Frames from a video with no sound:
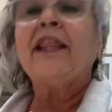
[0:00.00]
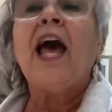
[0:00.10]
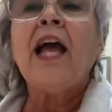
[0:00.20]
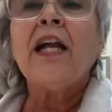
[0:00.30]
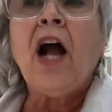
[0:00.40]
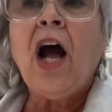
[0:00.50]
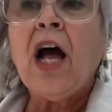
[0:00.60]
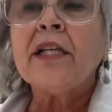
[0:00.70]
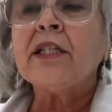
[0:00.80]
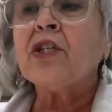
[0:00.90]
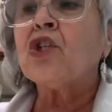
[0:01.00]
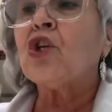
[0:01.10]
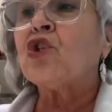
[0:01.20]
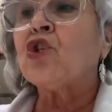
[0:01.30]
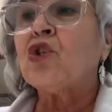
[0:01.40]
That causes
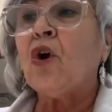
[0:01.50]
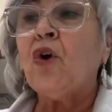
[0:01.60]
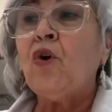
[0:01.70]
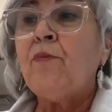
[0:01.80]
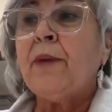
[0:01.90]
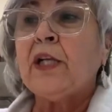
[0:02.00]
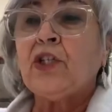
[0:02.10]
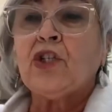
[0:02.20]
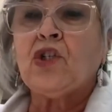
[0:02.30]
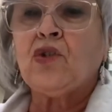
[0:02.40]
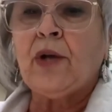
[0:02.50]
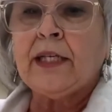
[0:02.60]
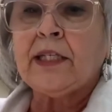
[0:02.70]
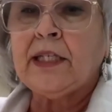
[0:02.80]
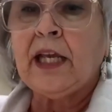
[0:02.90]
so much
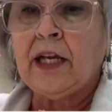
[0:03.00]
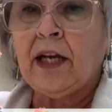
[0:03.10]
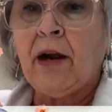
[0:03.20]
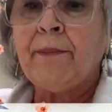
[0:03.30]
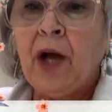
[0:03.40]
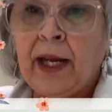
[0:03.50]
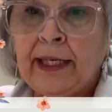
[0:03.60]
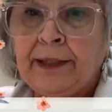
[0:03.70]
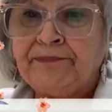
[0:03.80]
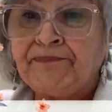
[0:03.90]
stress in our body.